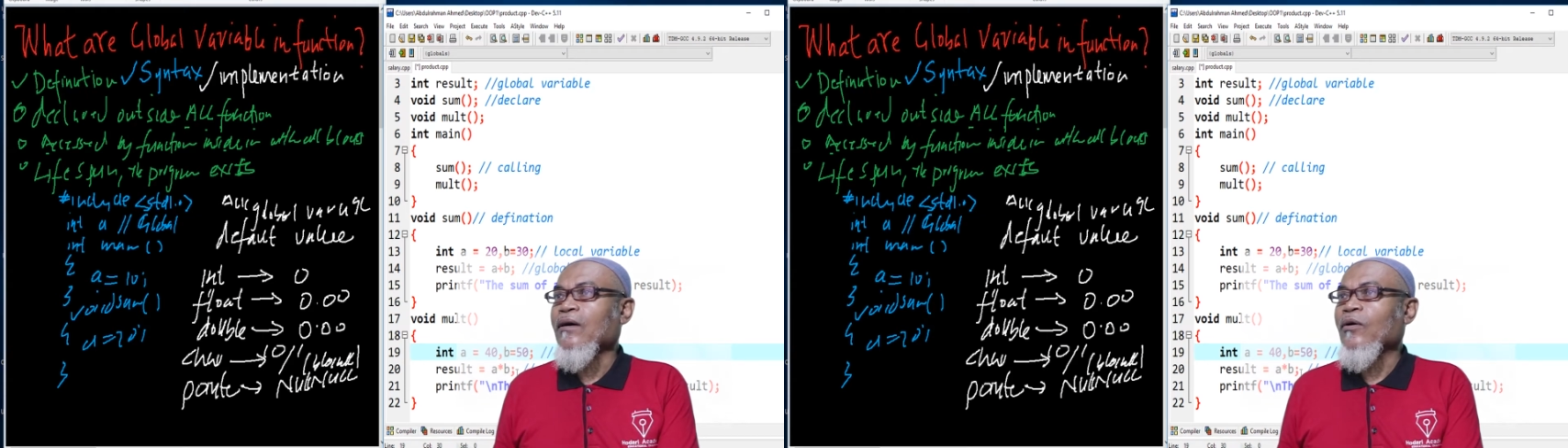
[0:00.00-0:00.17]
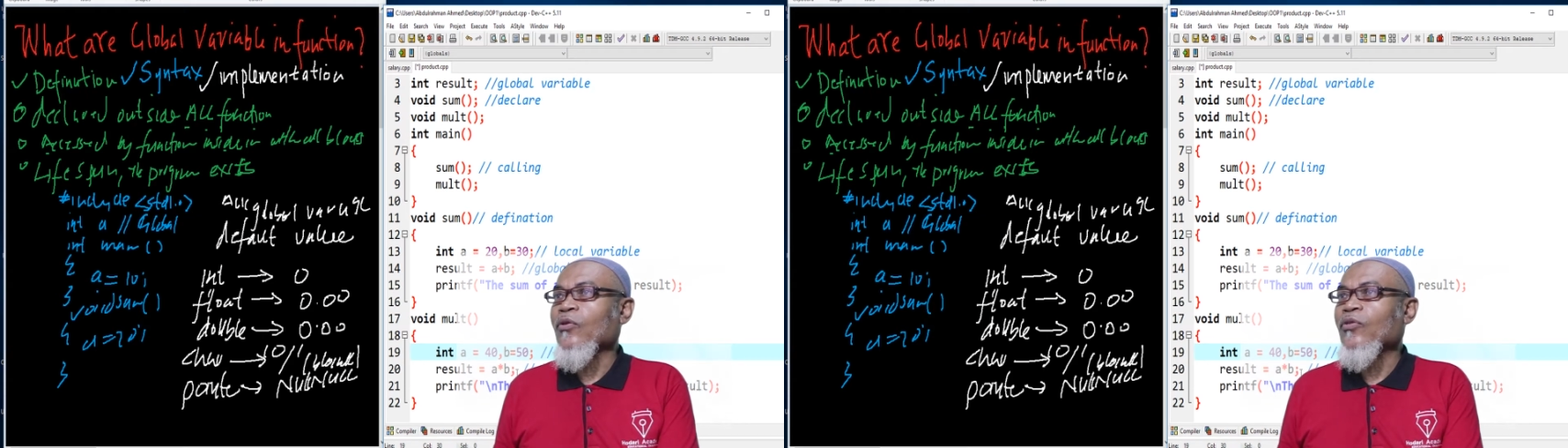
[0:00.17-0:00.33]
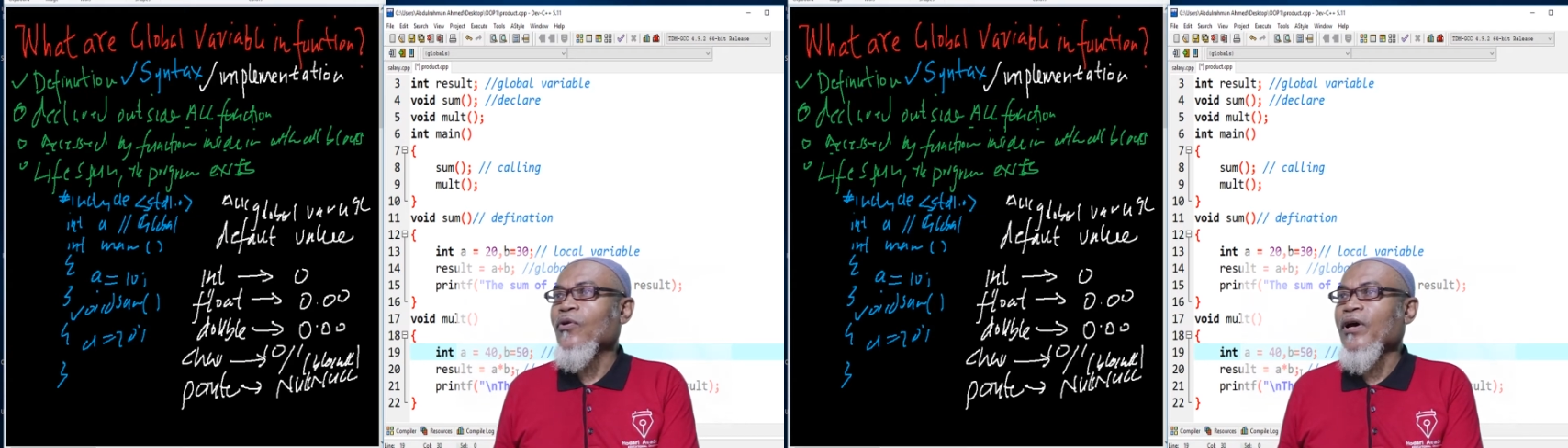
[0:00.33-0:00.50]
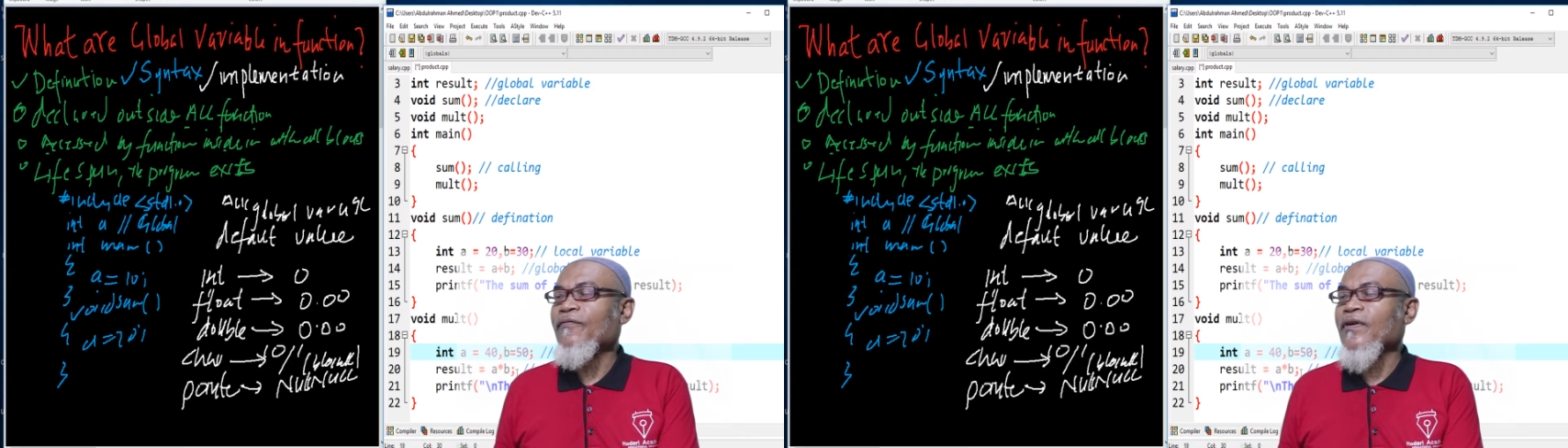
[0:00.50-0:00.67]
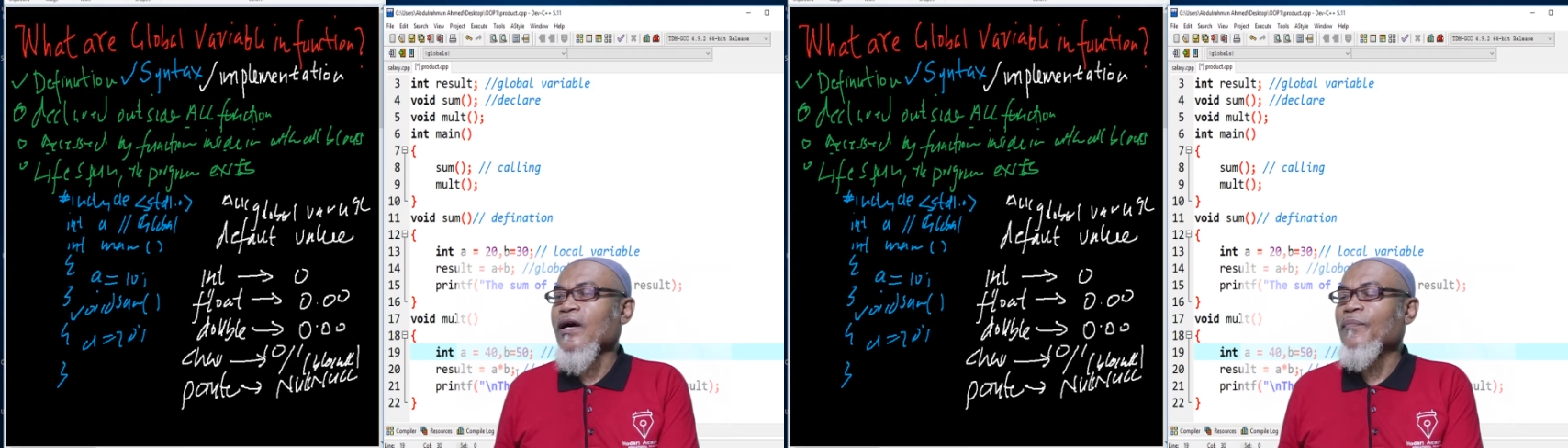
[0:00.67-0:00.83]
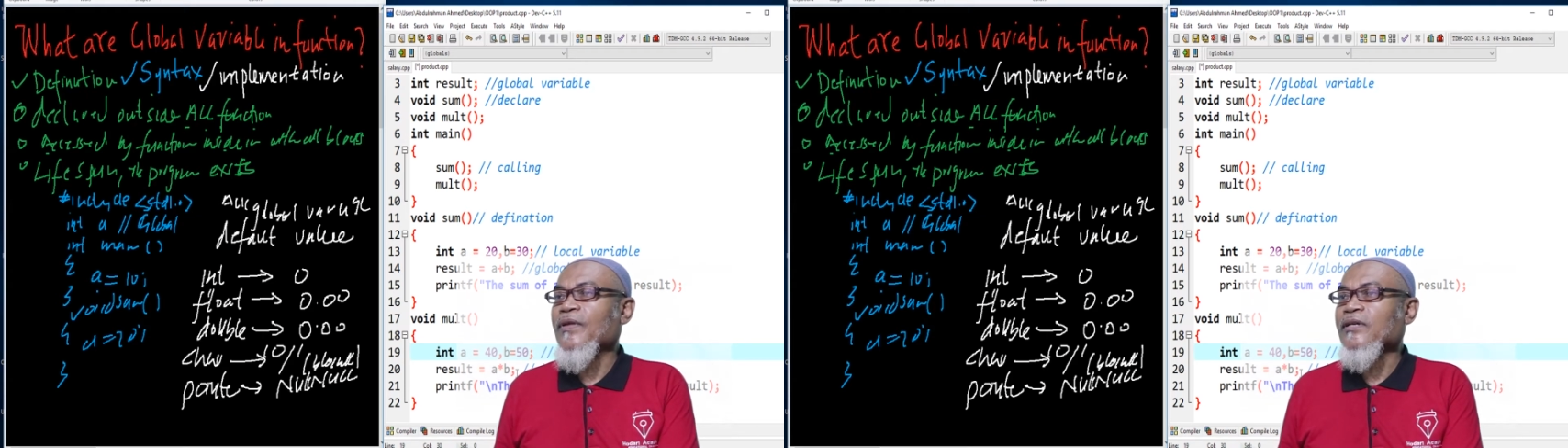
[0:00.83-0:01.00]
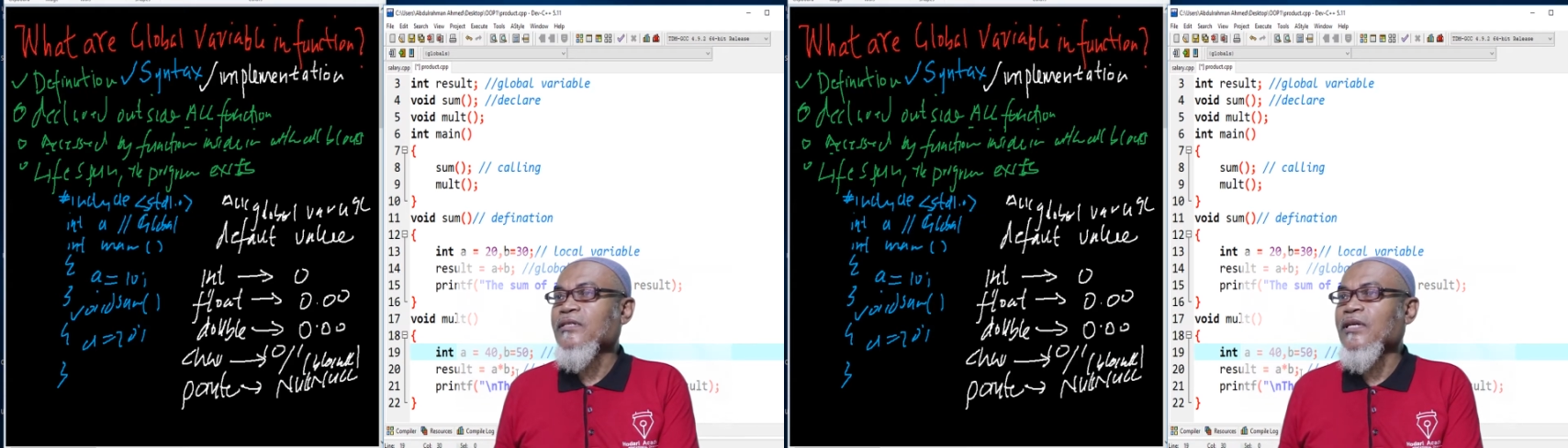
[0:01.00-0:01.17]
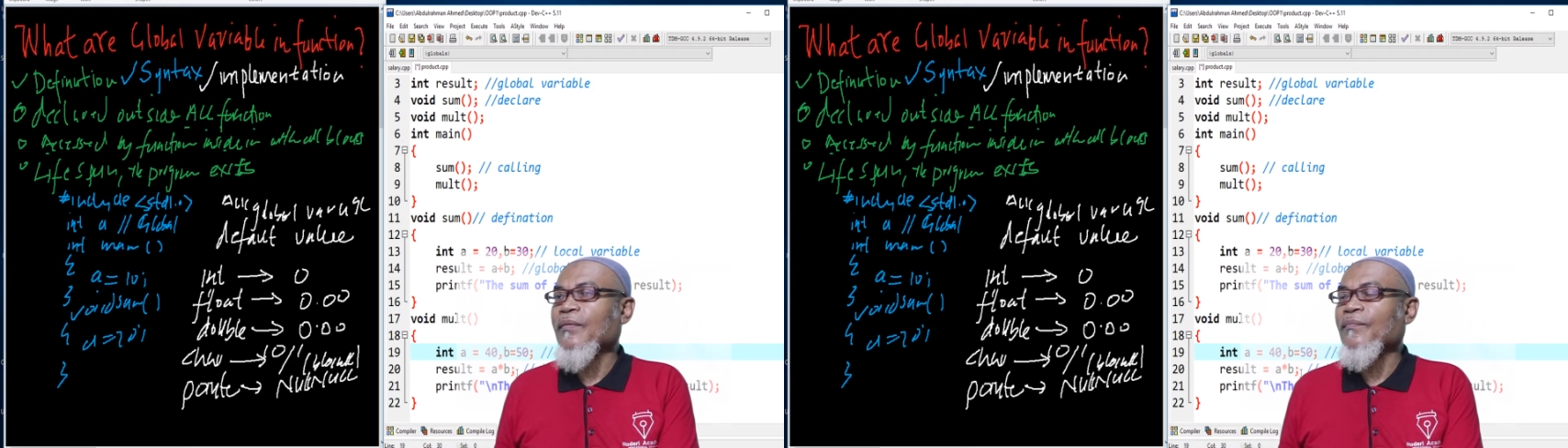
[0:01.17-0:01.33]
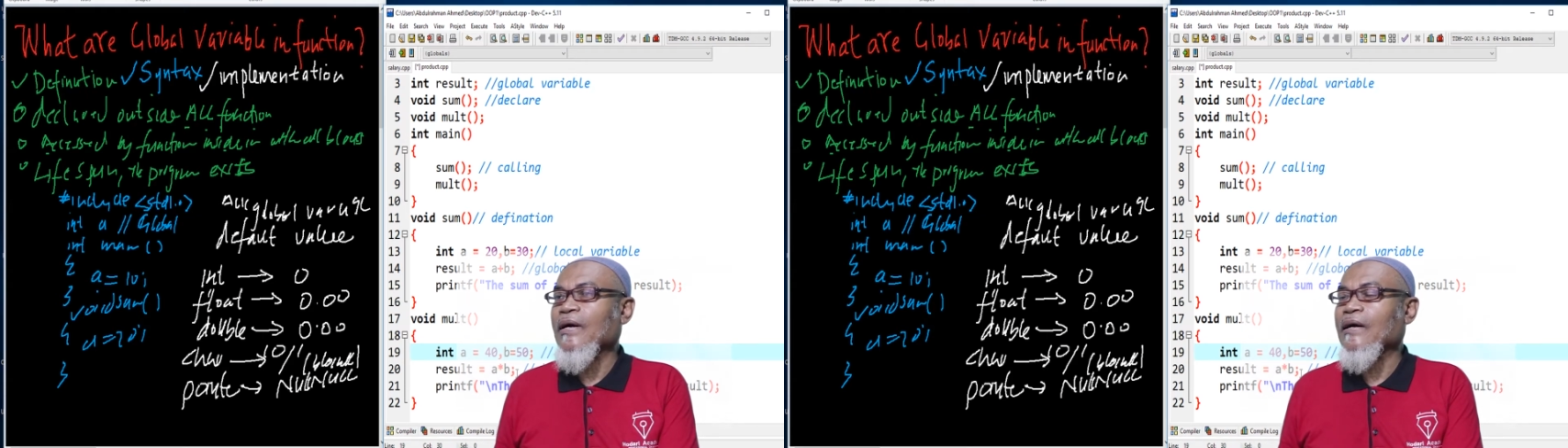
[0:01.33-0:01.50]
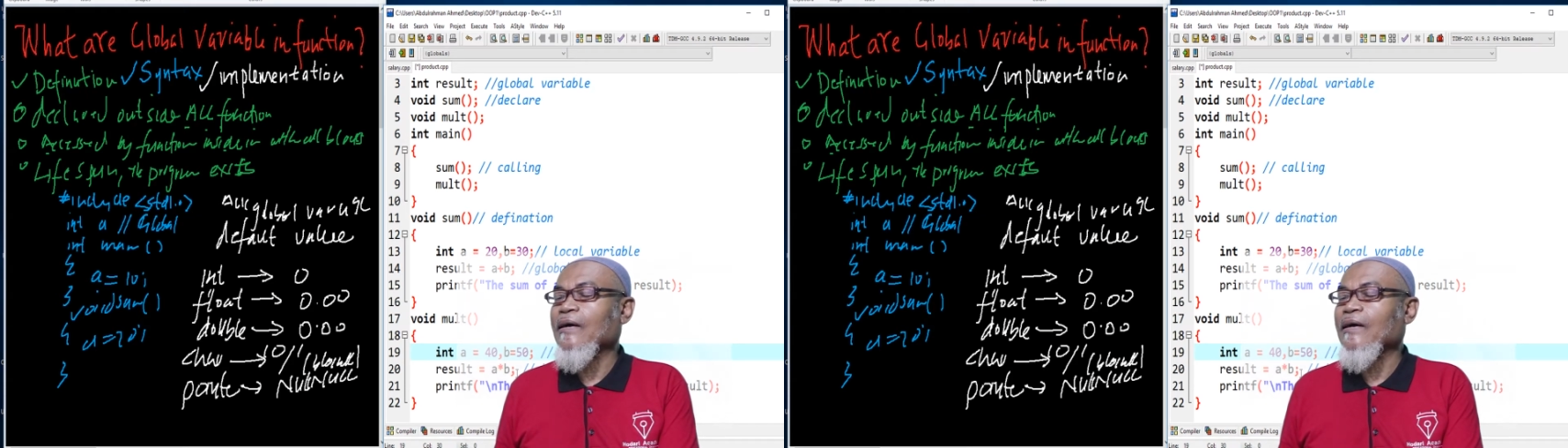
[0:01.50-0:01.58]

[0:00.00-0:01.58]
although having up the same